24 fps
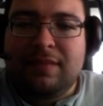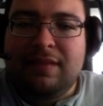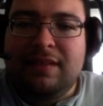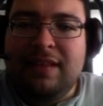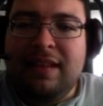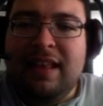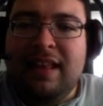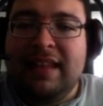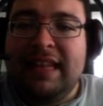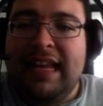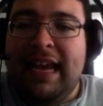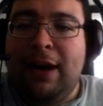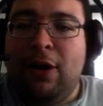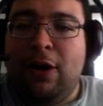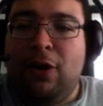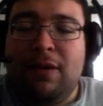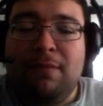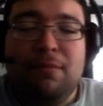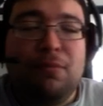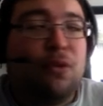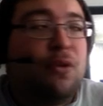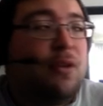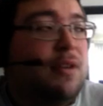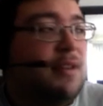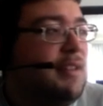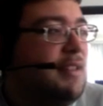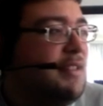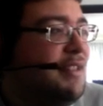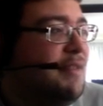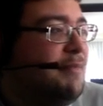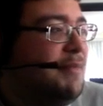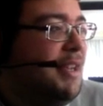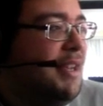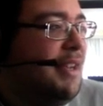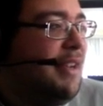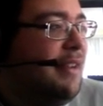They are important to
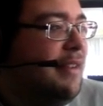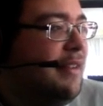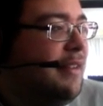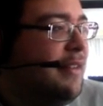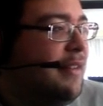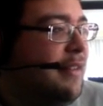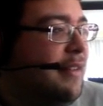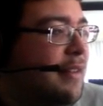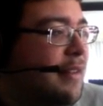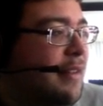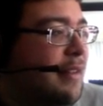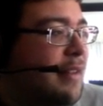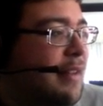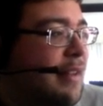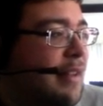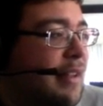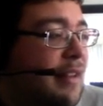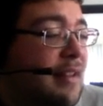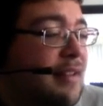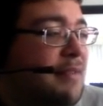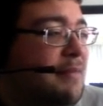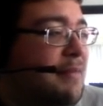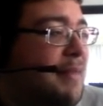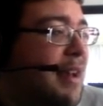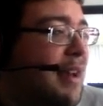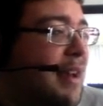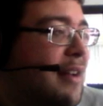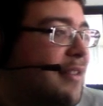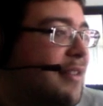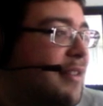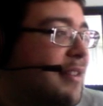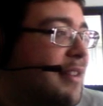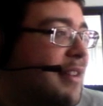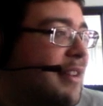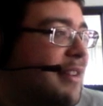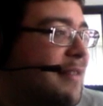me. Doesn't matter.
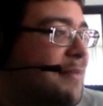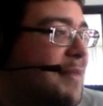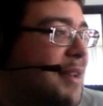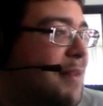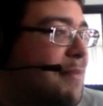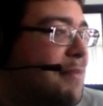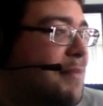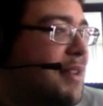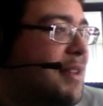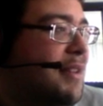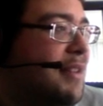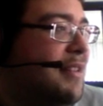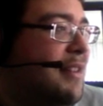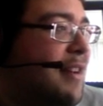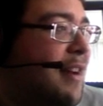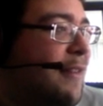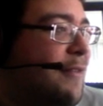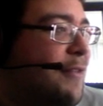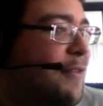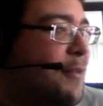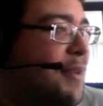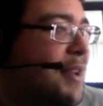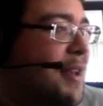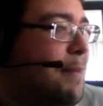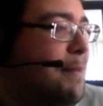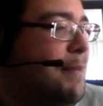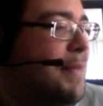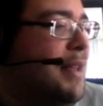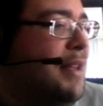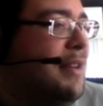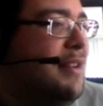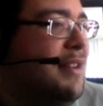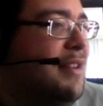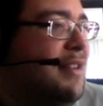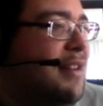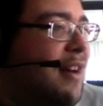You can give me offer me $1
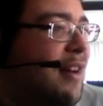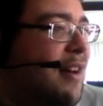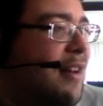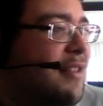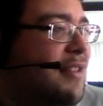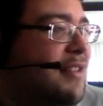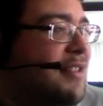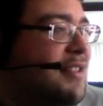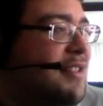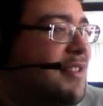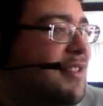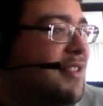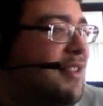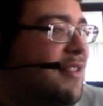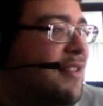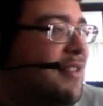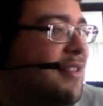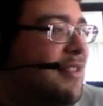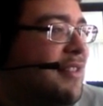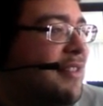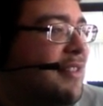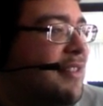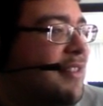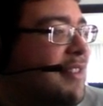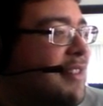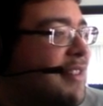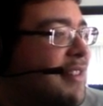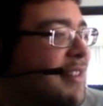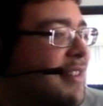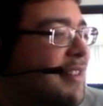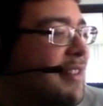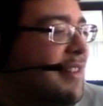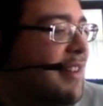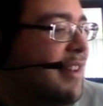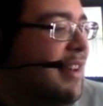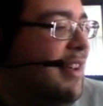million to go
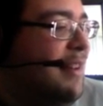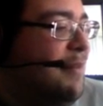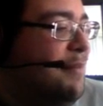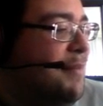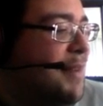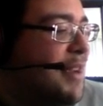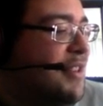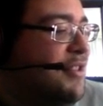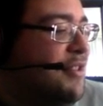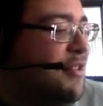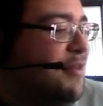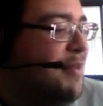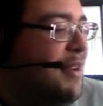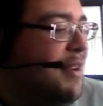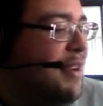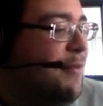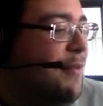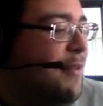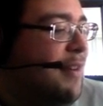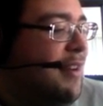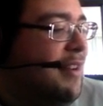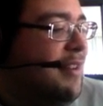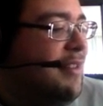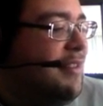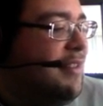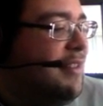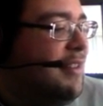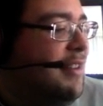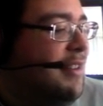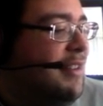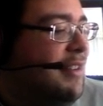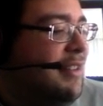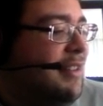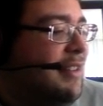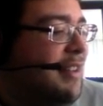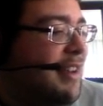and make sure my friend
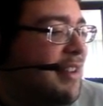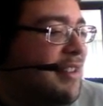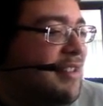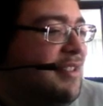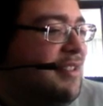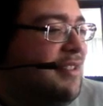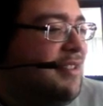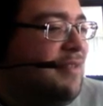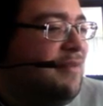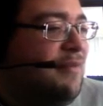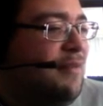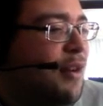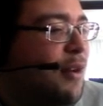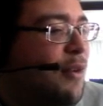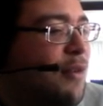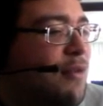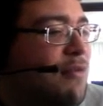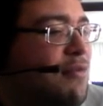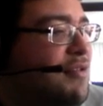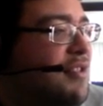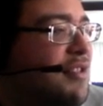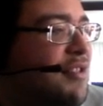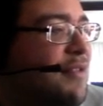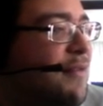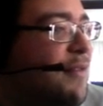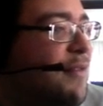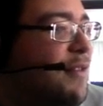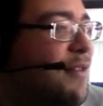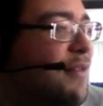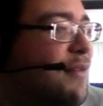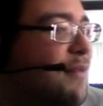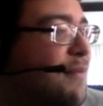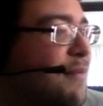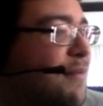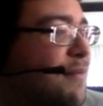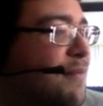gets hosed for
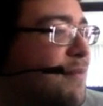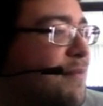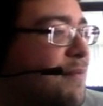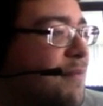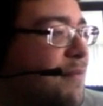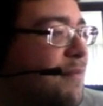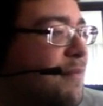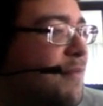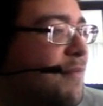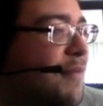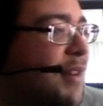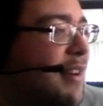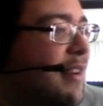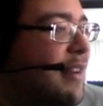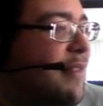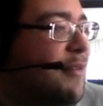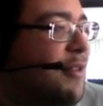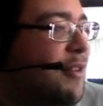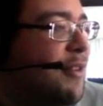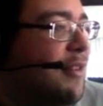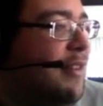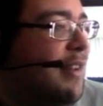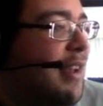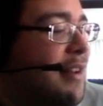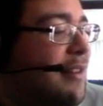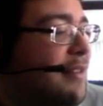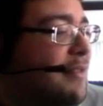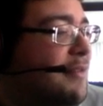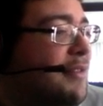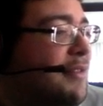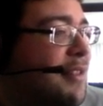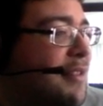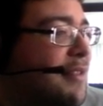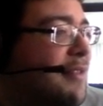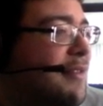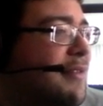whatever.
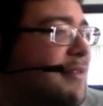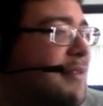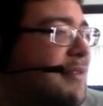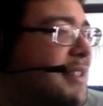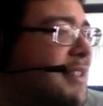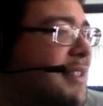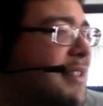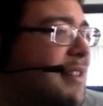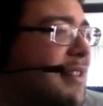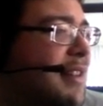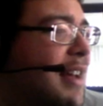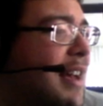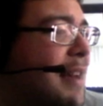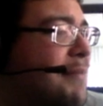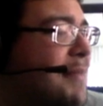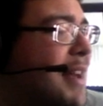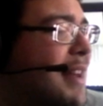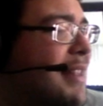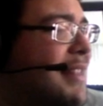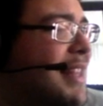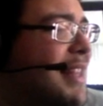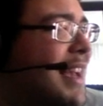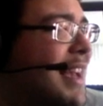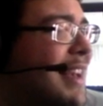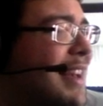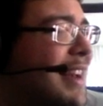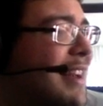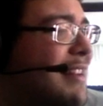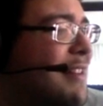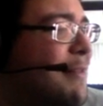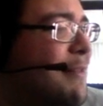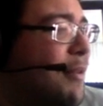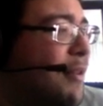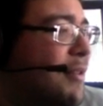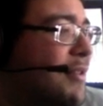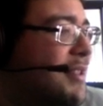Still, I'm not that kind of
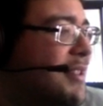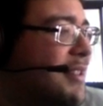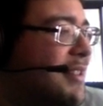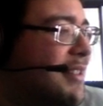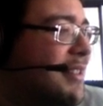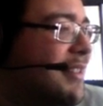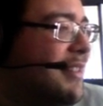person.